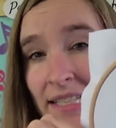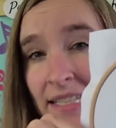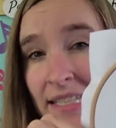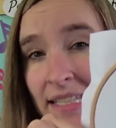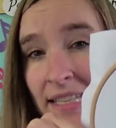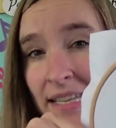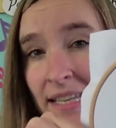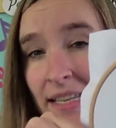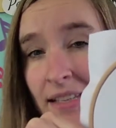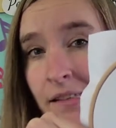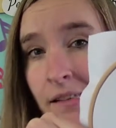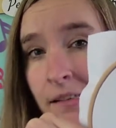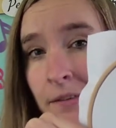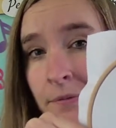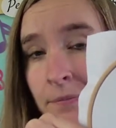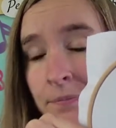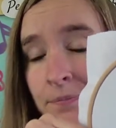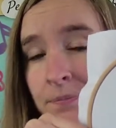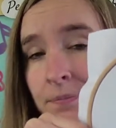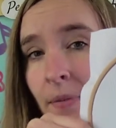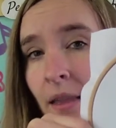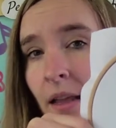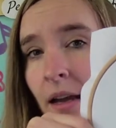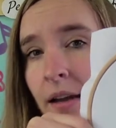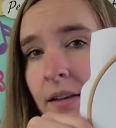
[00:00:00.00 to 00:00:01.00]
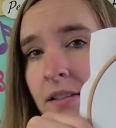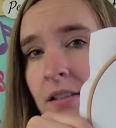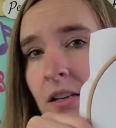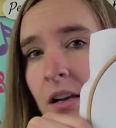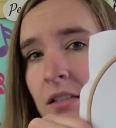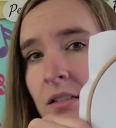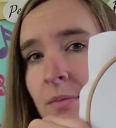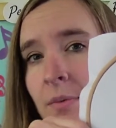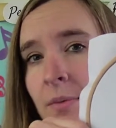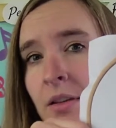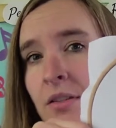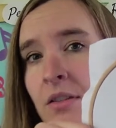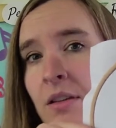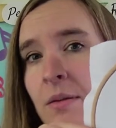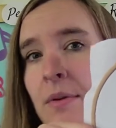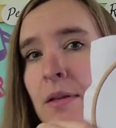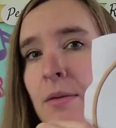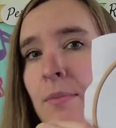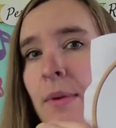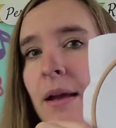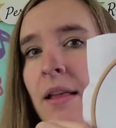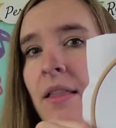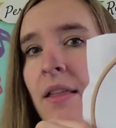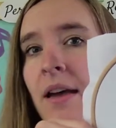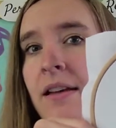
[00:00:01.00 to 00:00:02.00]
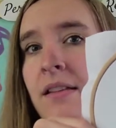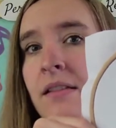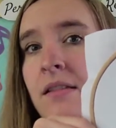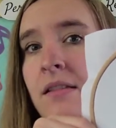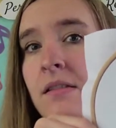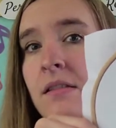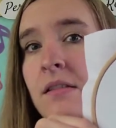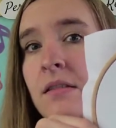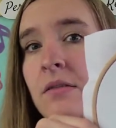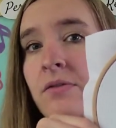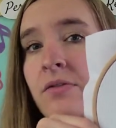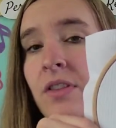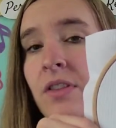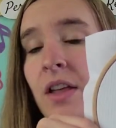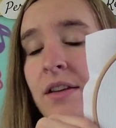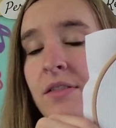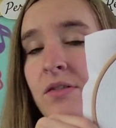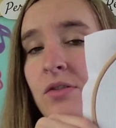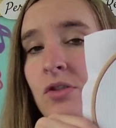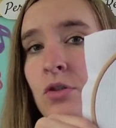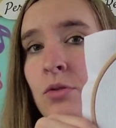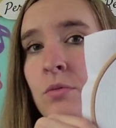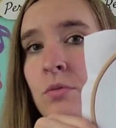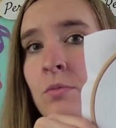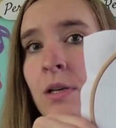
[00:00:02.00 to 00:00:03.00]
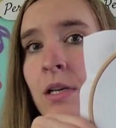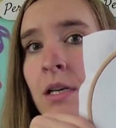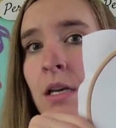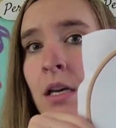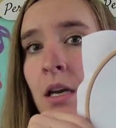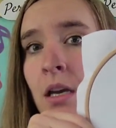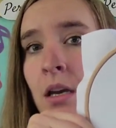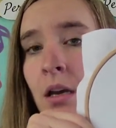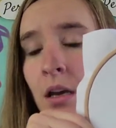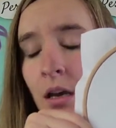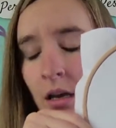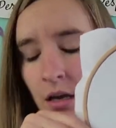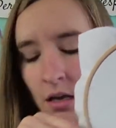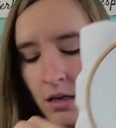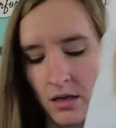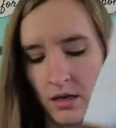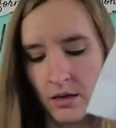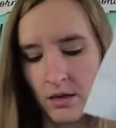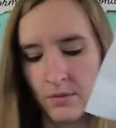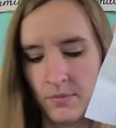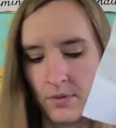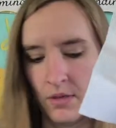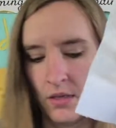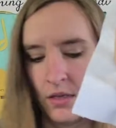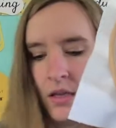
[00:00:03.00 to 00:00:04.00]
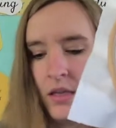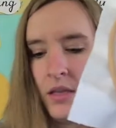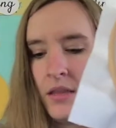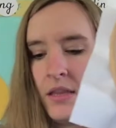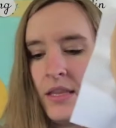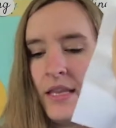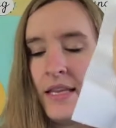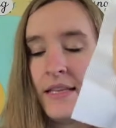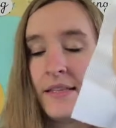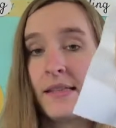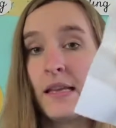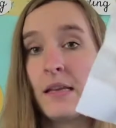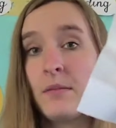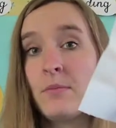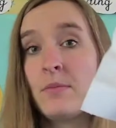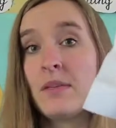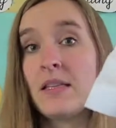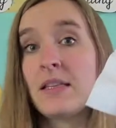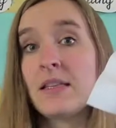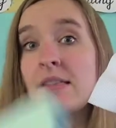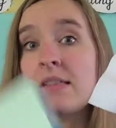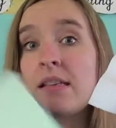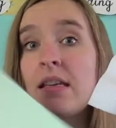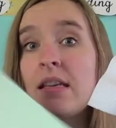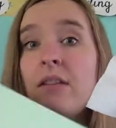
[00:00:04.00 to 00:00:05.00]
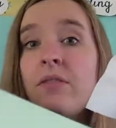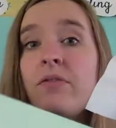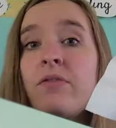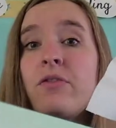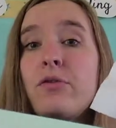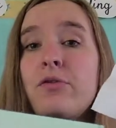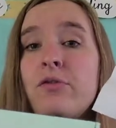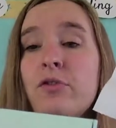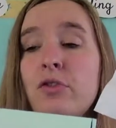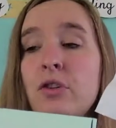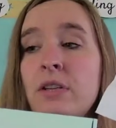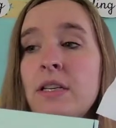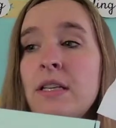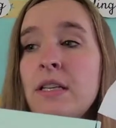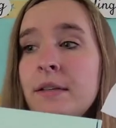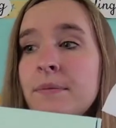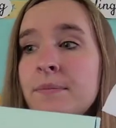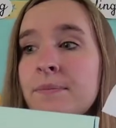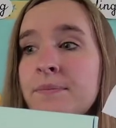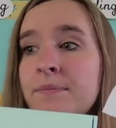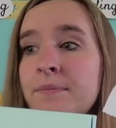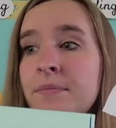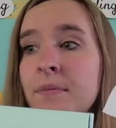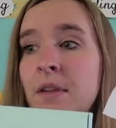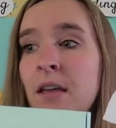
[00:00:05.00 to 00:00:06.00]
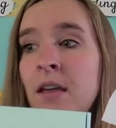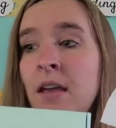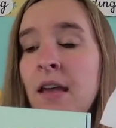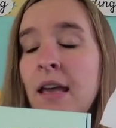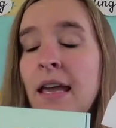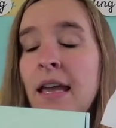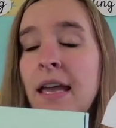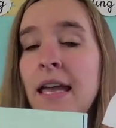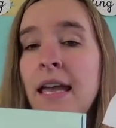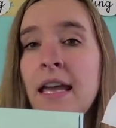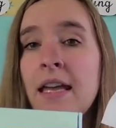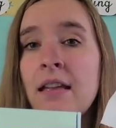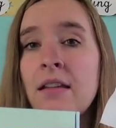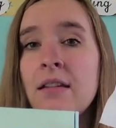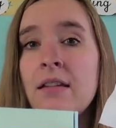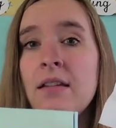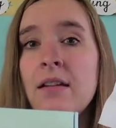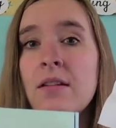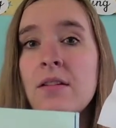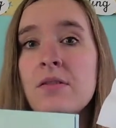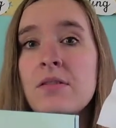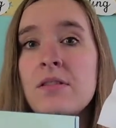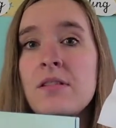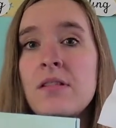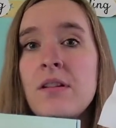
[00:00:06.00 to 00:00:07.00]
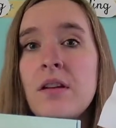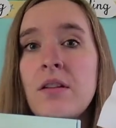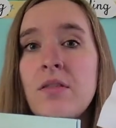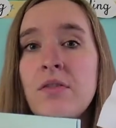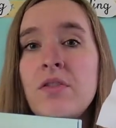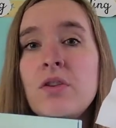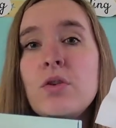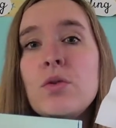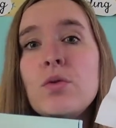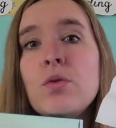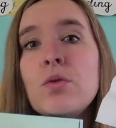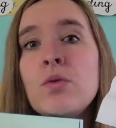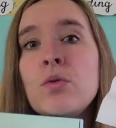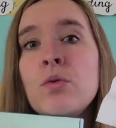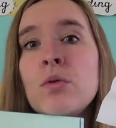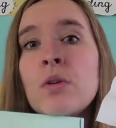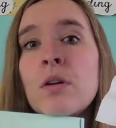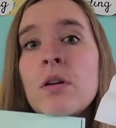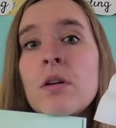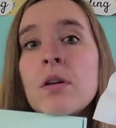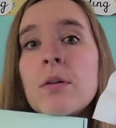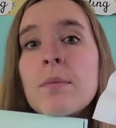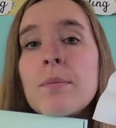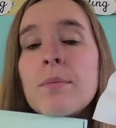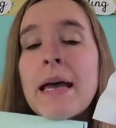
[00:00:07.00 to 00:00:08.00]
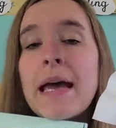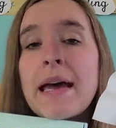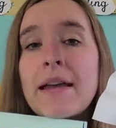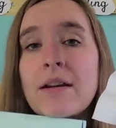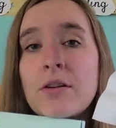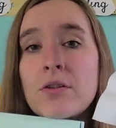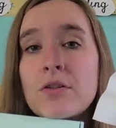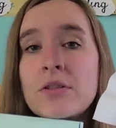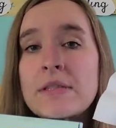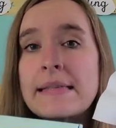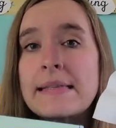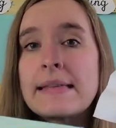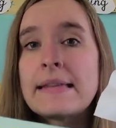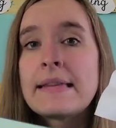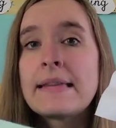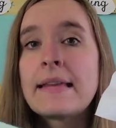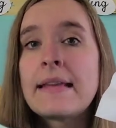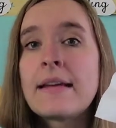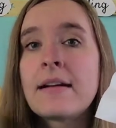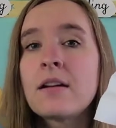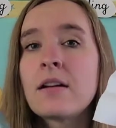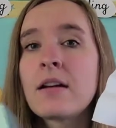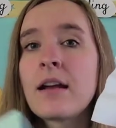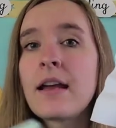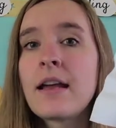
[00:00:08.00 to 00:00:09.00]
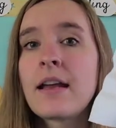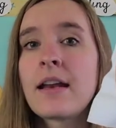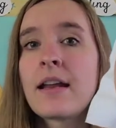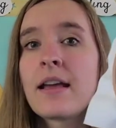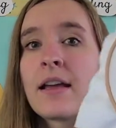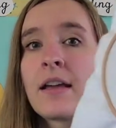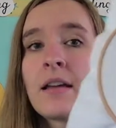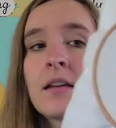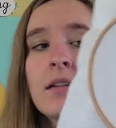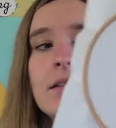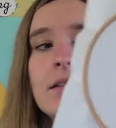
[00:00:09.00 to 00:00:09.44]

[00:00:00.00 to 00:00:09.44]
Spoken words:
kit. I talked about them in my last Flosstube. They sent me this kit for free, and there's a few patterns in there, and I